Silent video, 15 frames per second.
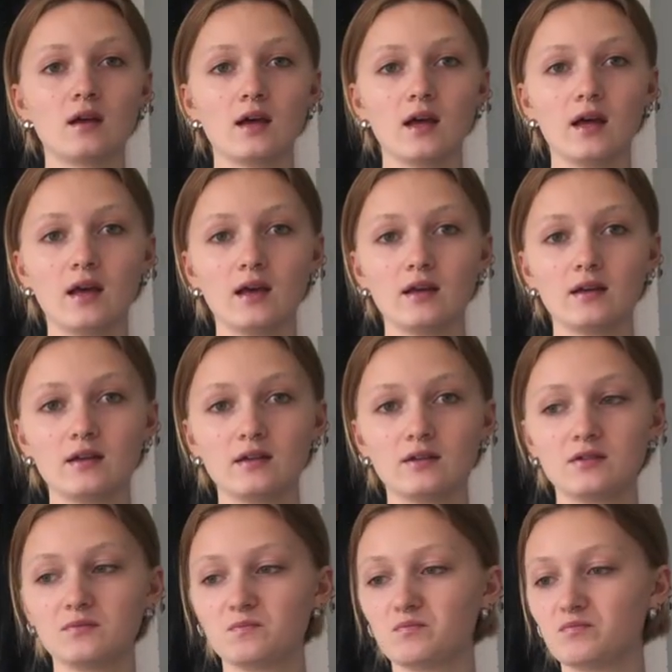
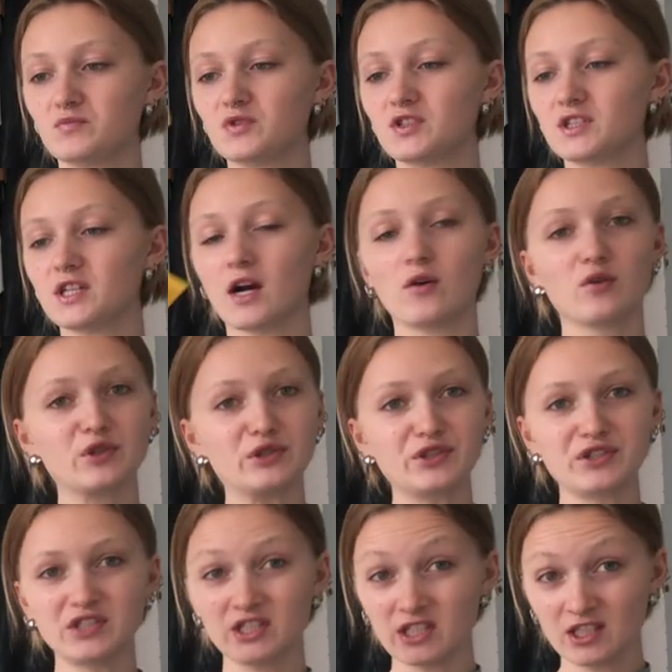a shower
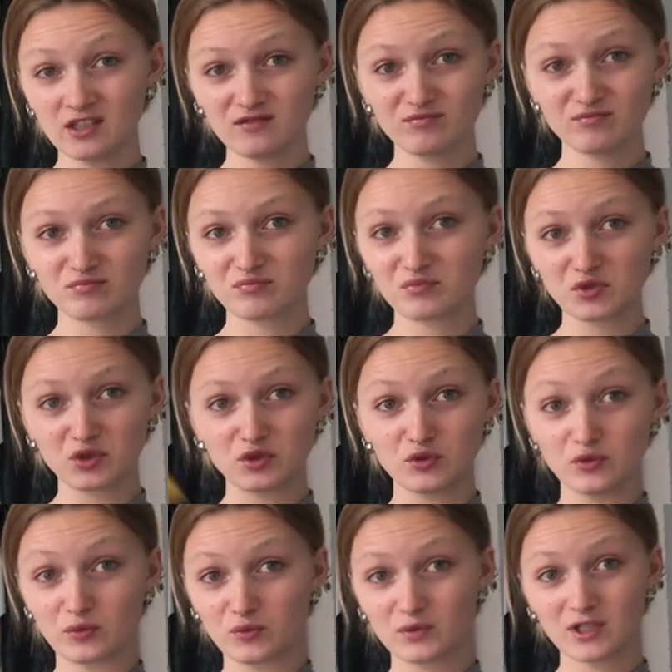gel
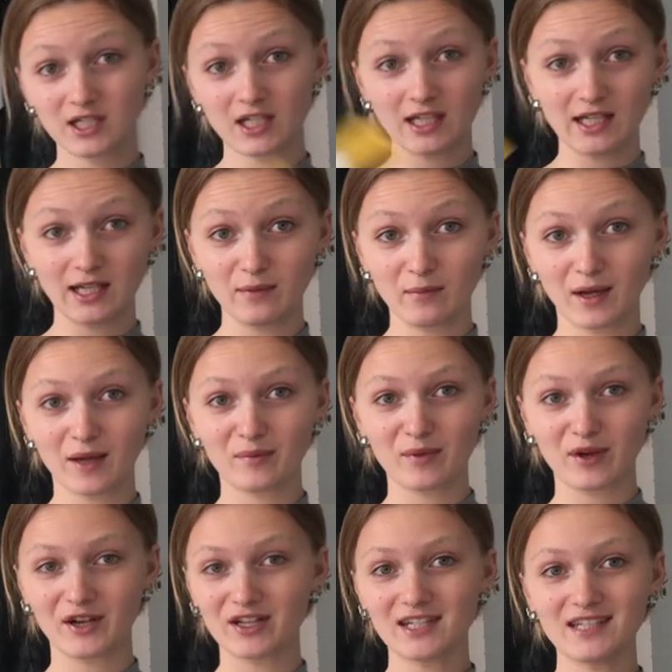to clean my
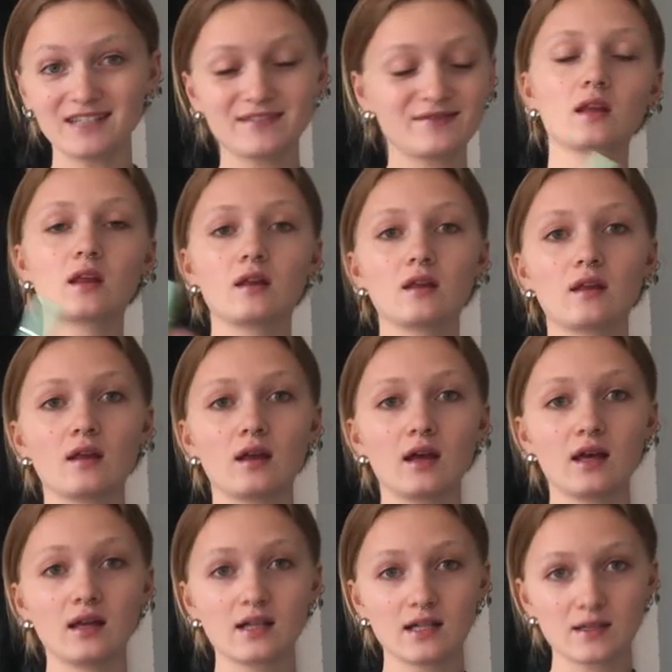body,
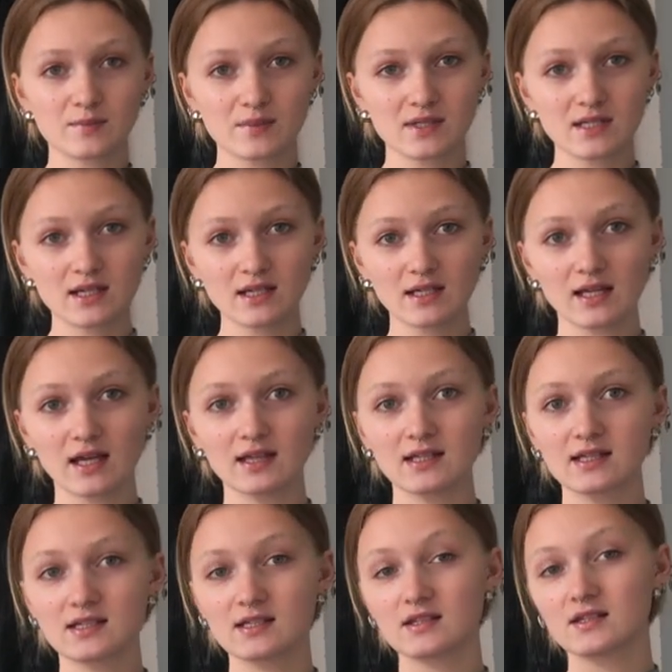a lipstick, and
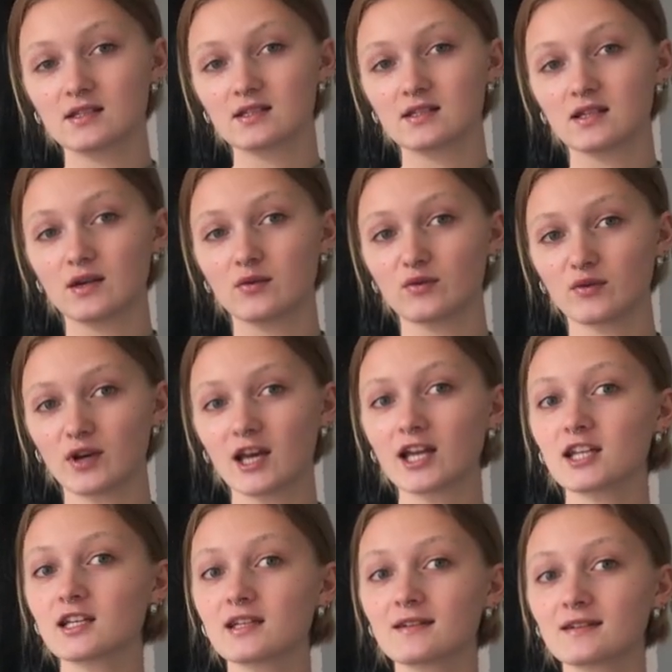this is a red
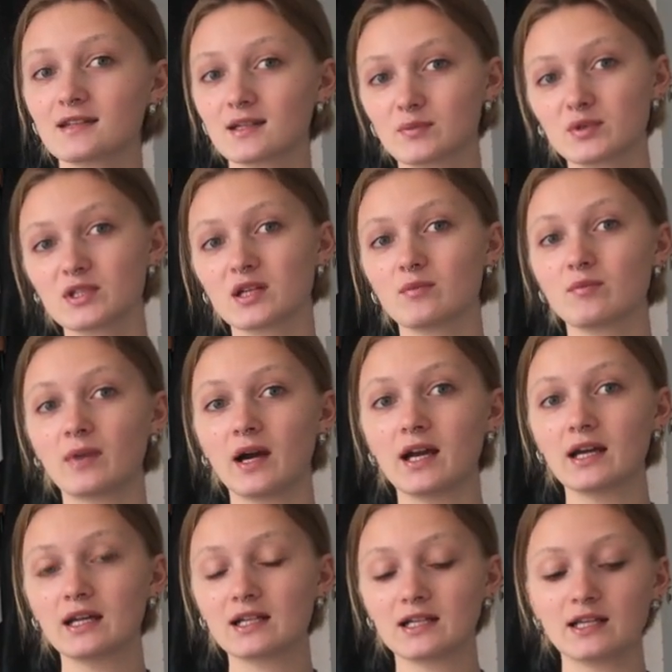lipstick by
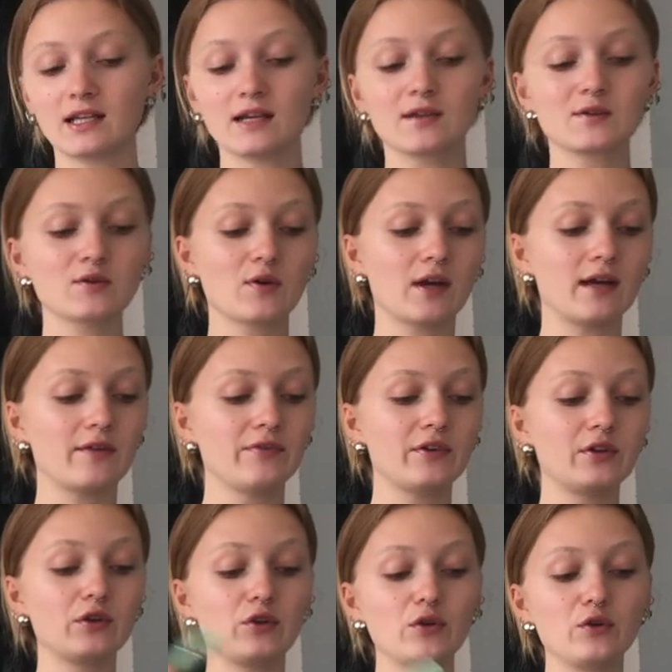Clinique. So I have the
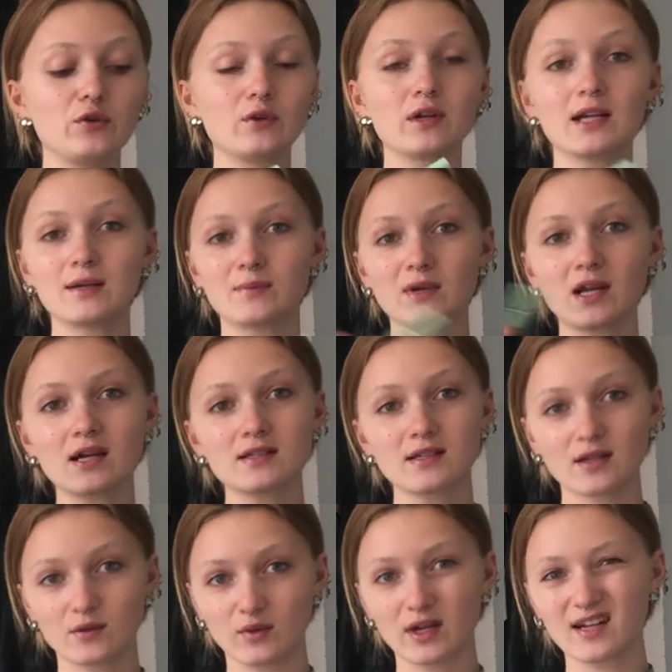nude lip gloss and
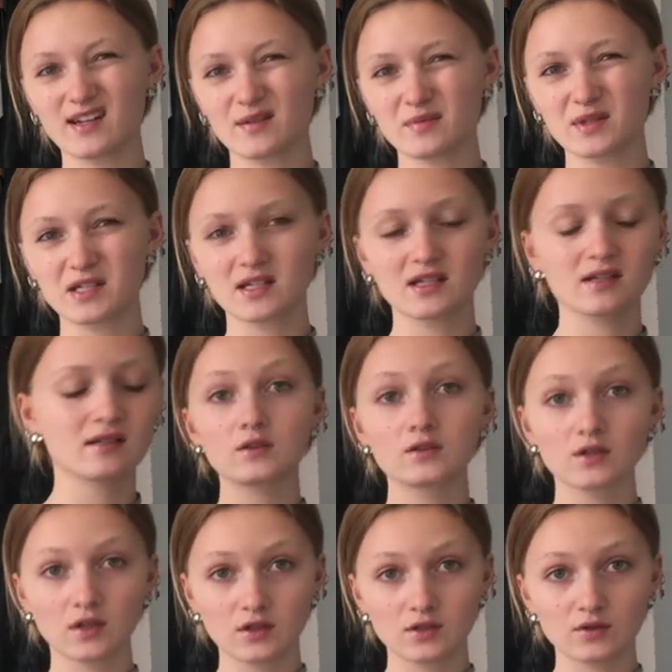a red lipstick.
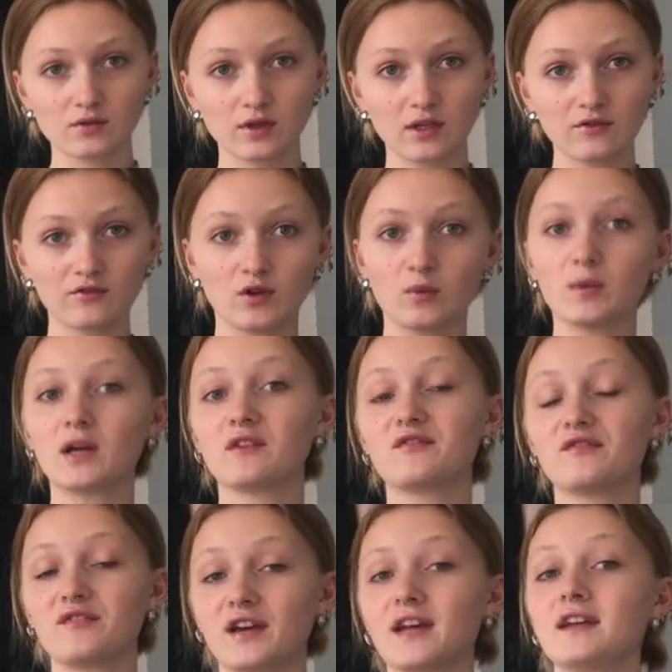Sunscreen for my
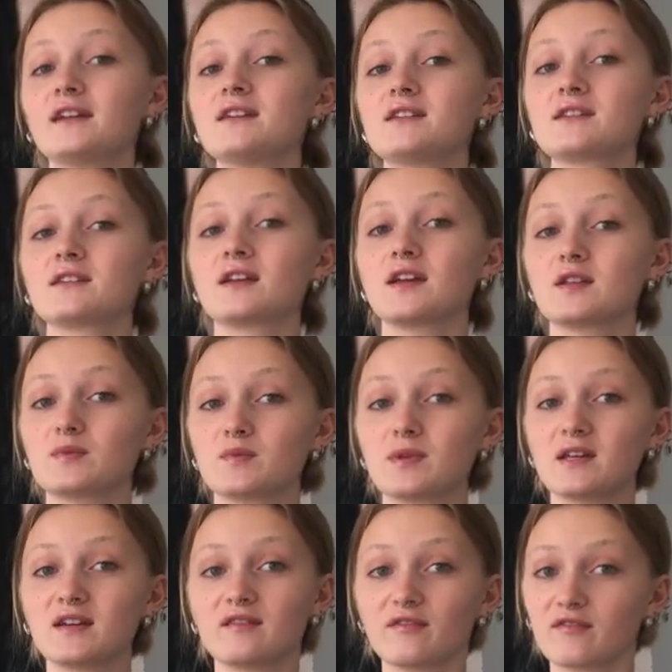face,
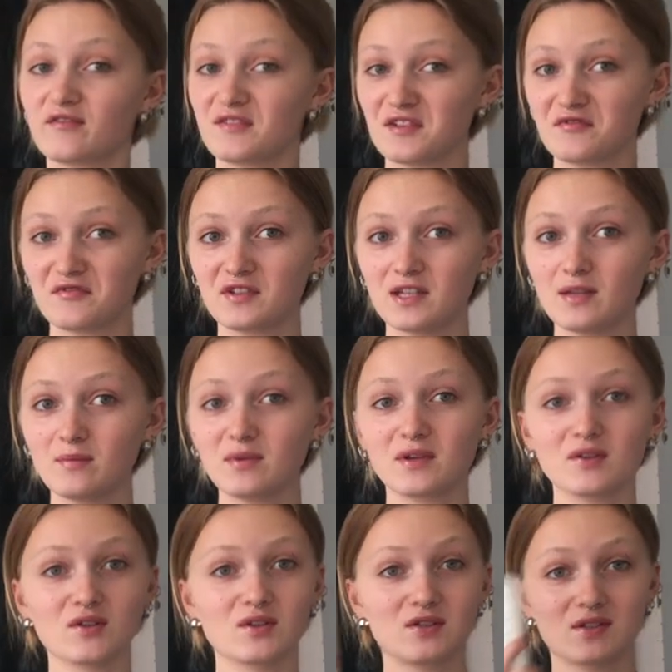SPF 50,
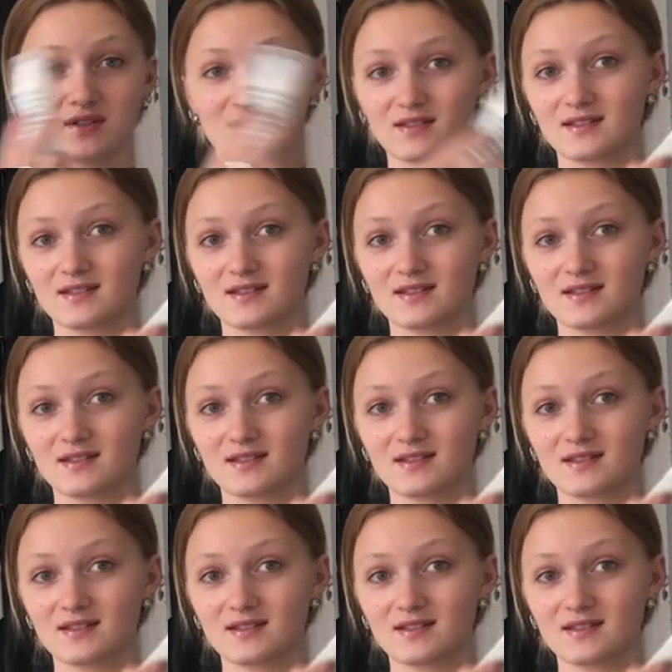because